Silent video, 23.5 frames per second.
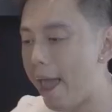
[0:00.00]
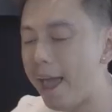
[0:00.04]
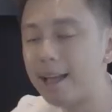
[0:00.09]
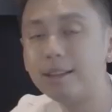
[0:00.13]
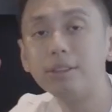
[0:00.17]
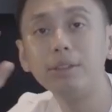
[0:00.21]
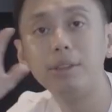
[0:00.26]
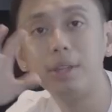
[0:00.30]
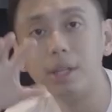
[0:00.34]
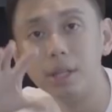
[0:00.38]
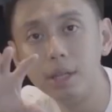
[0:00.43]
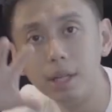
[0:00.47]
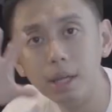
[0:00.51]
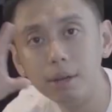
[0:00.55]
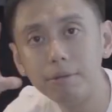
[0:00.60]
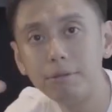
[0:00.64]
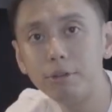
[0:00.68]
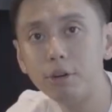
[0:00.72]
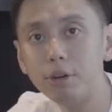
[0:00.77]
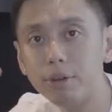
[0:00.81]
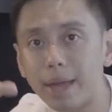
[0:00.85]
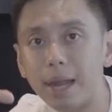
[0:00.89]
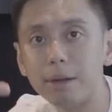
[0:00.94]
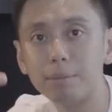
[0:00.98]
And
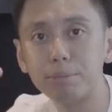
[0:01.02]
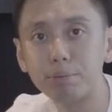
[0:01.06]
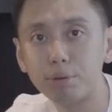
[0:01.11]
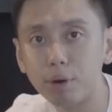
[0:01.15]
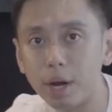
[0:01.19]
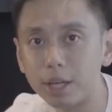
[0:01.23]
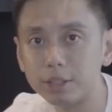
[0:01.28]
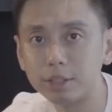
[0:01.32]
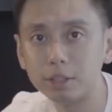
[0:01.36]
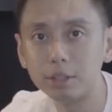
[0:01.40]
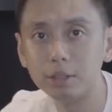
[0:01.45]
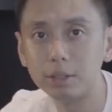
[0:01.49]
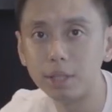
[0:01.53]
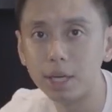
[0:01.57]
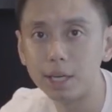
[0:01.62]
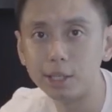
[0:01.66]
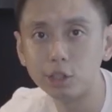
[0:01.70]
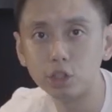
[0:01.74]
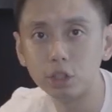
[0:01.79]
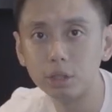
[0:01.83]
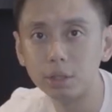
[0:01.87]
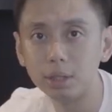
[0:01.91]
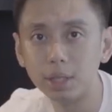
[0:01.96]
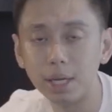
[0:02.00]
deliver that
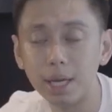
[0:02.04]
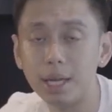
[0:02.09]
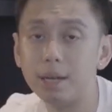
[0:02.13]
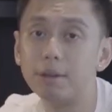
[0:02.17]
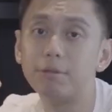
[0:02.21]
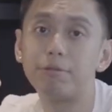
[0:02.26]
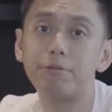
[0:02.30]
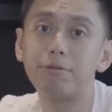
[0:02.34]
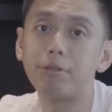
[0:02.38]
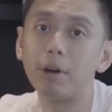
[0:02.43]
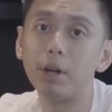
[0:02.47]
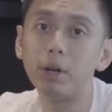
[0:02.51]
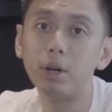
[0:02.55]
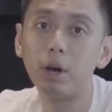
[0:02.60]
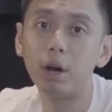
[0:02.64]
presentation in front